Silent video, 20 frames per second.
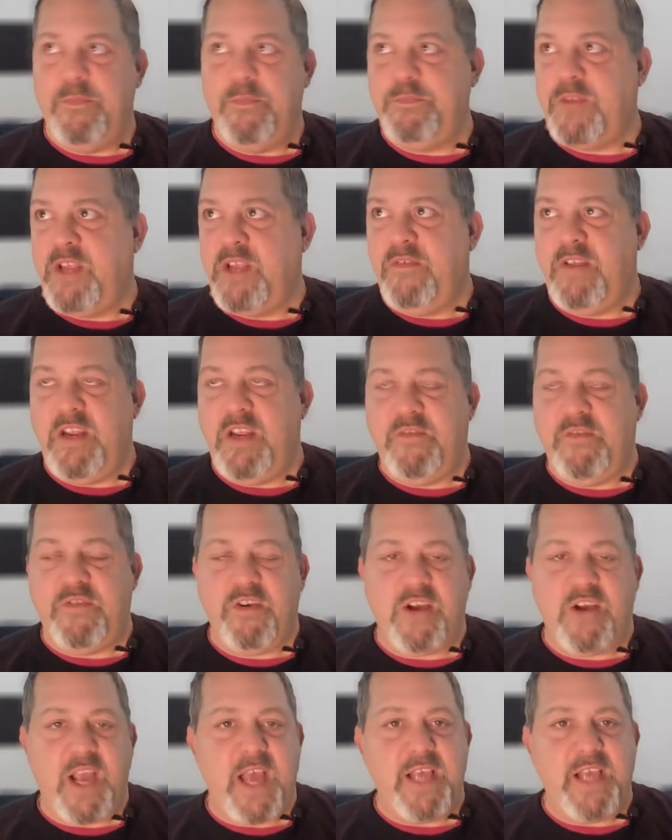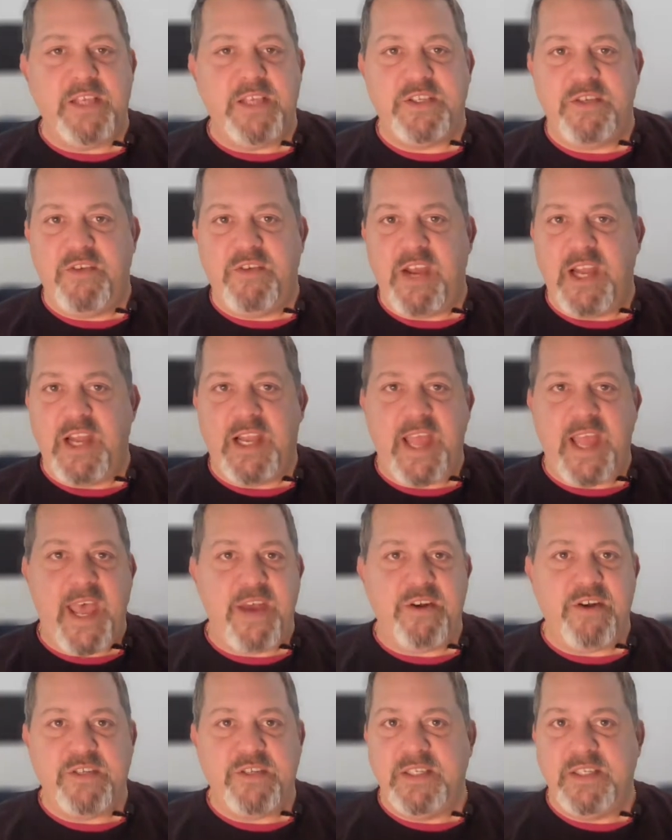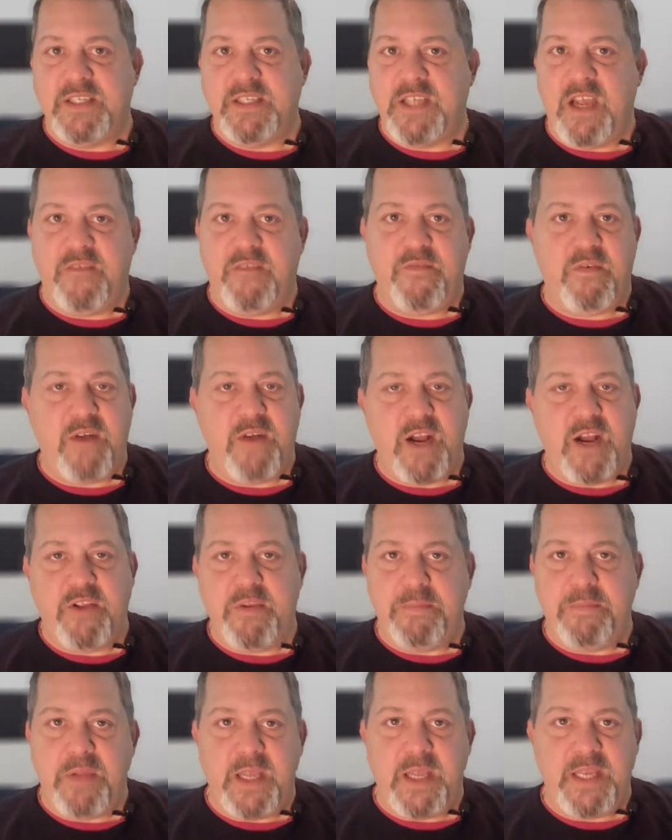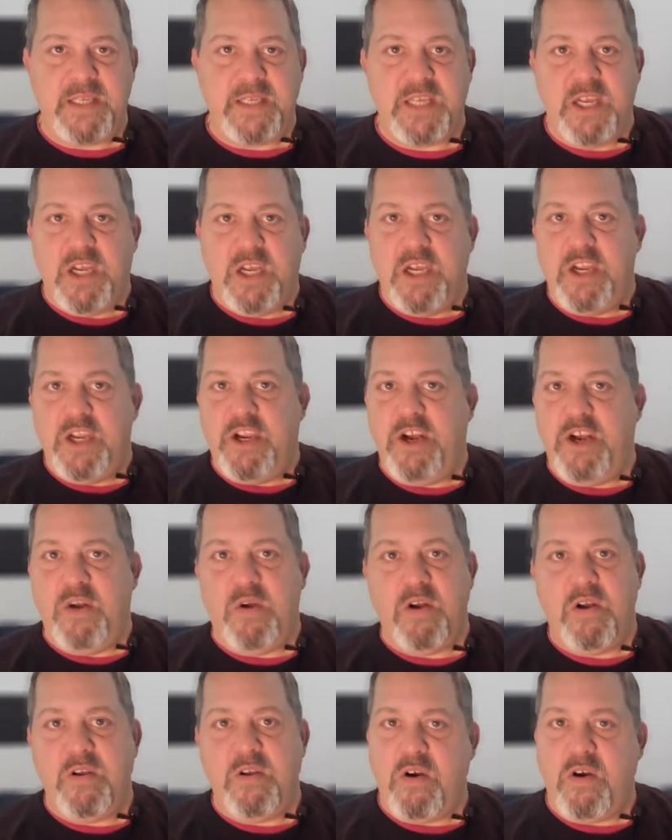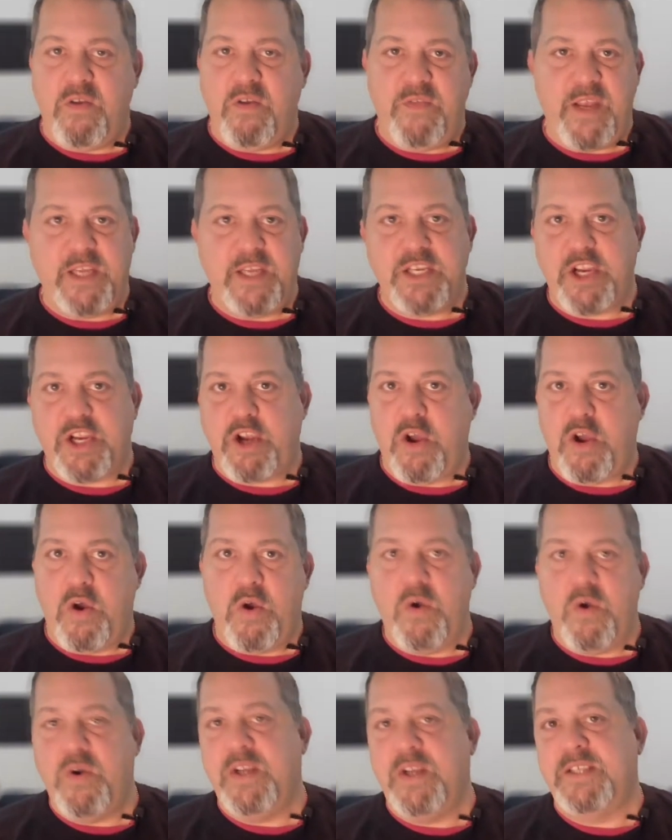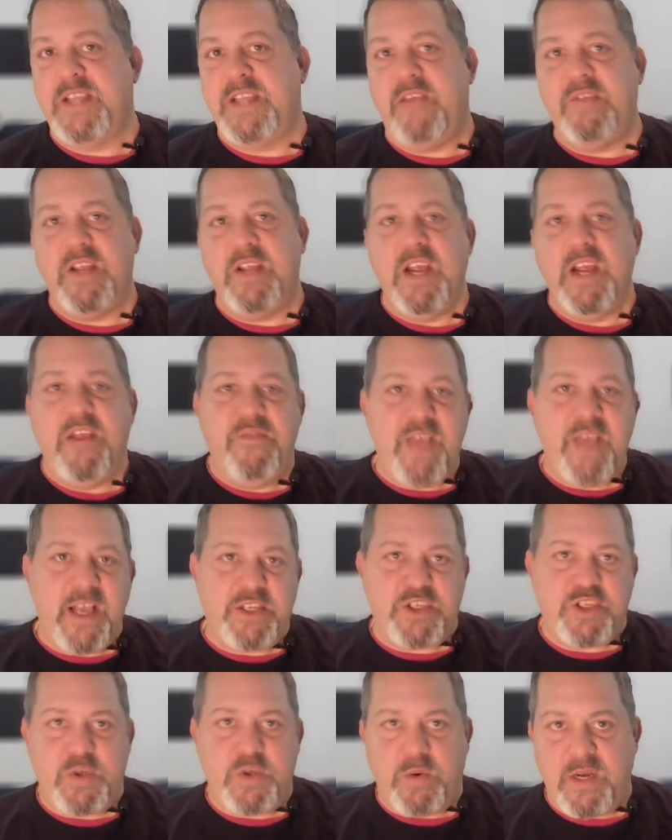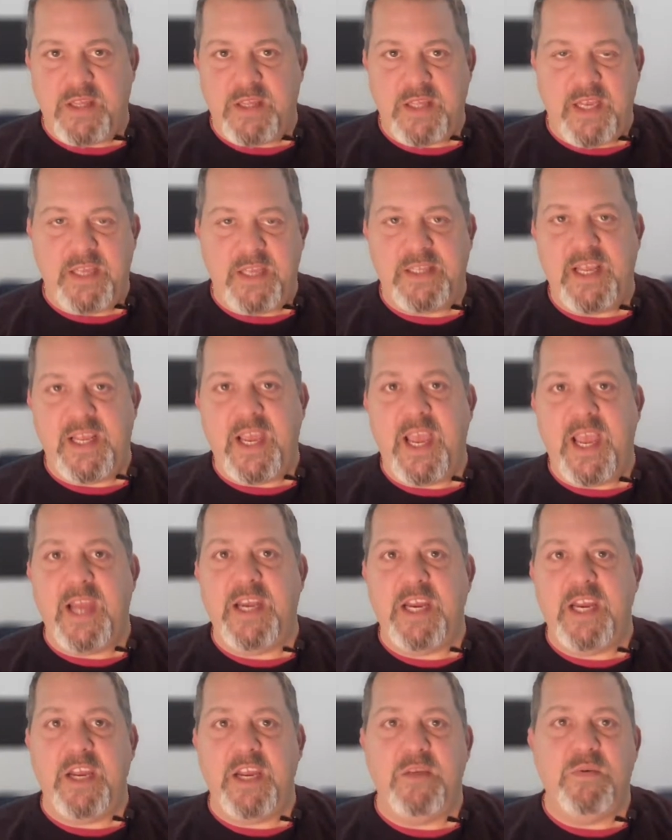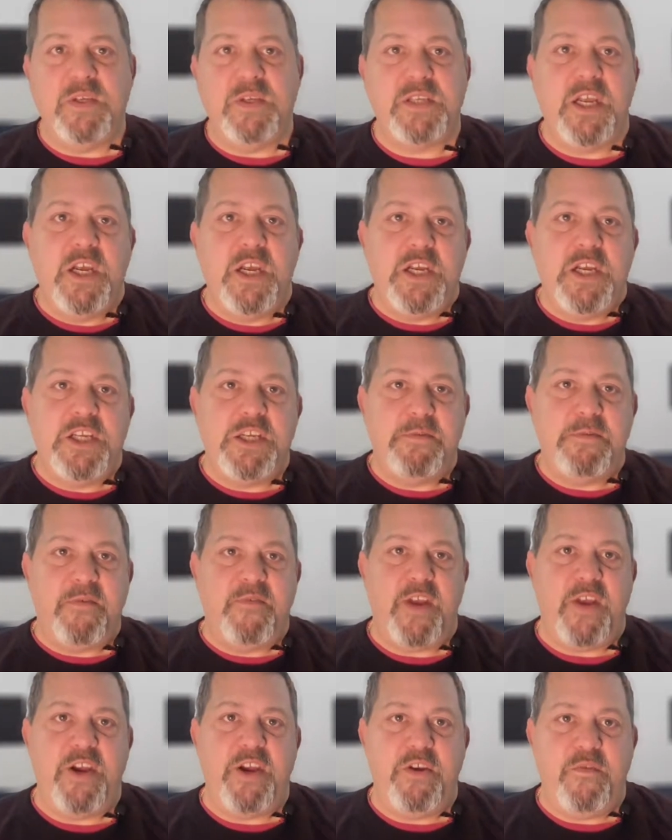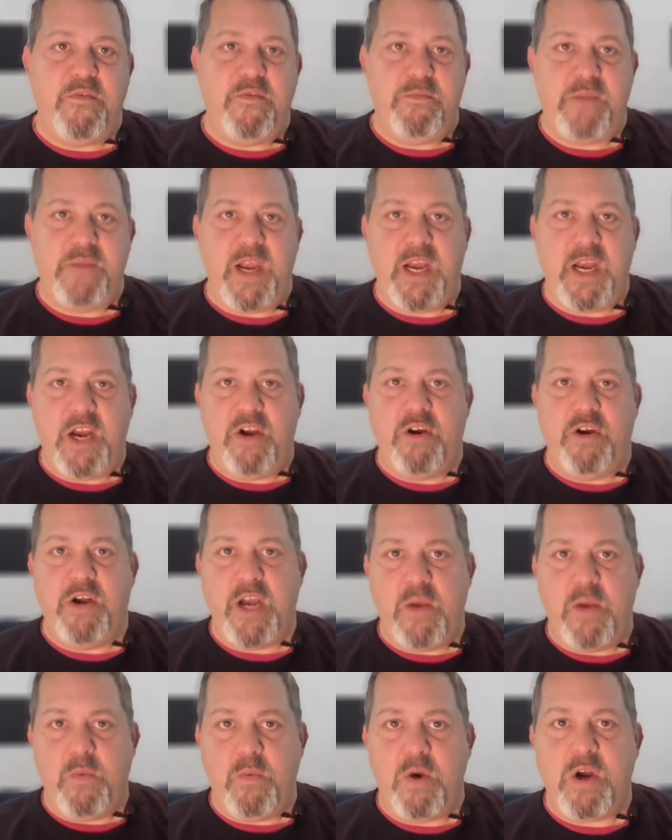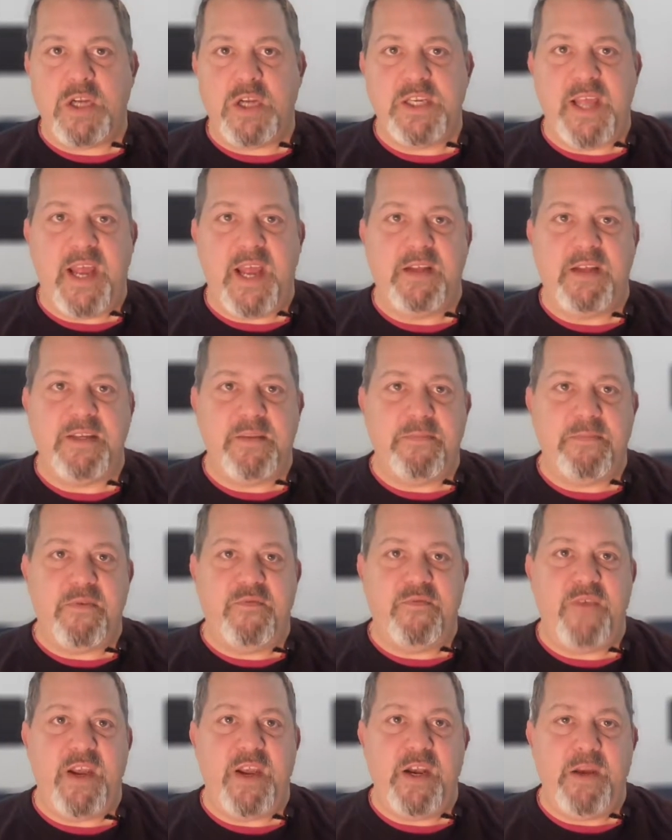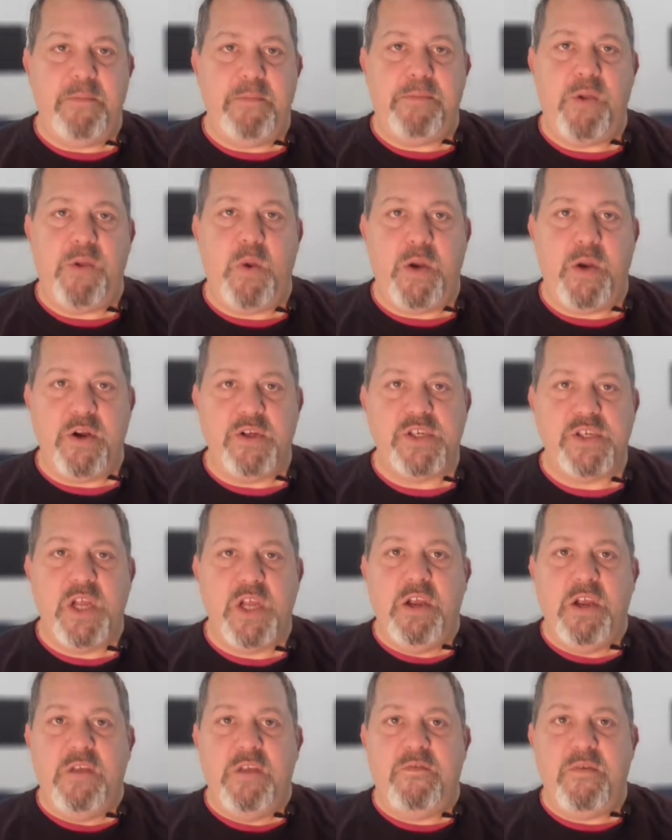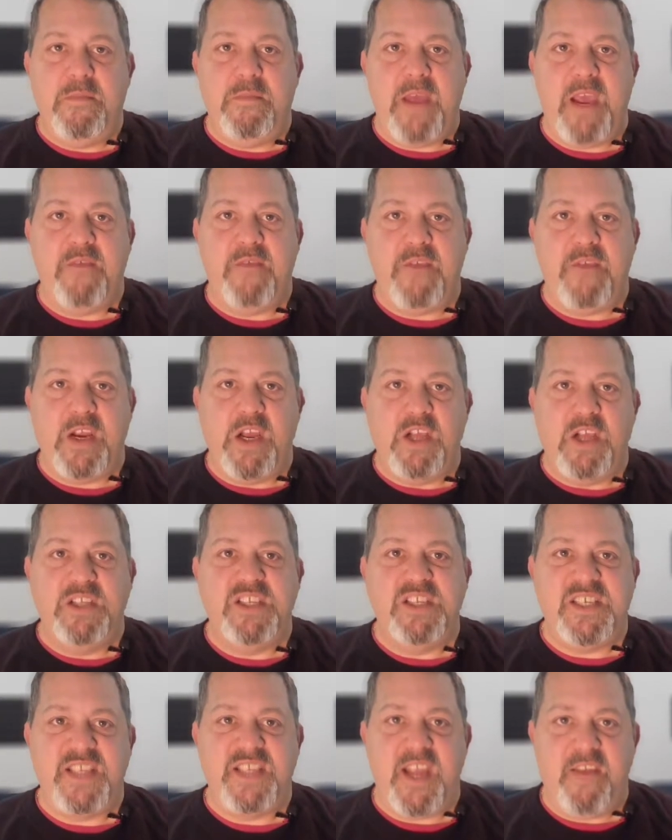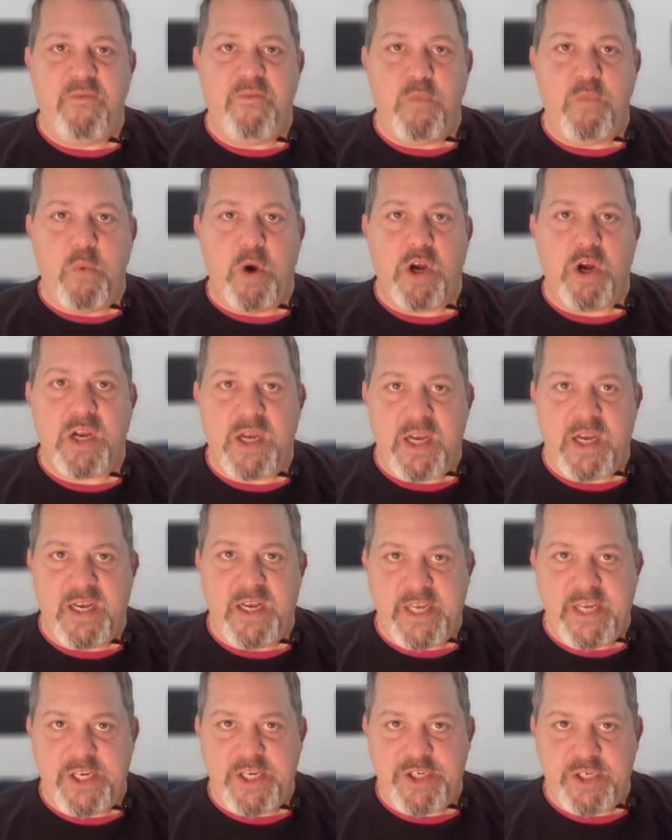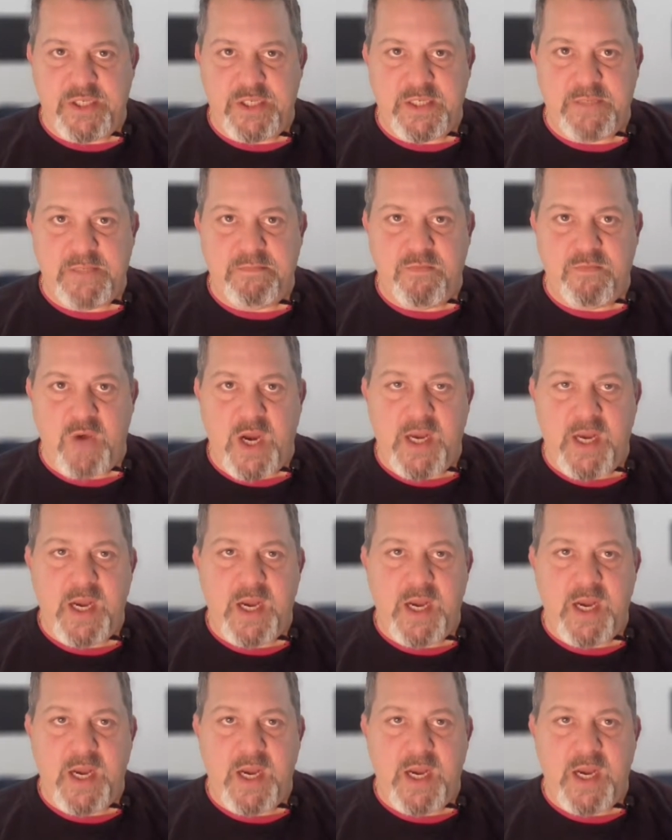if your guys, you got ladders and stuff around the place, you know, are they to code? Is every, that sort of thing. The idea was to prevent you from getting hurt at work, to prevent employers from having unsafe work conditions, right?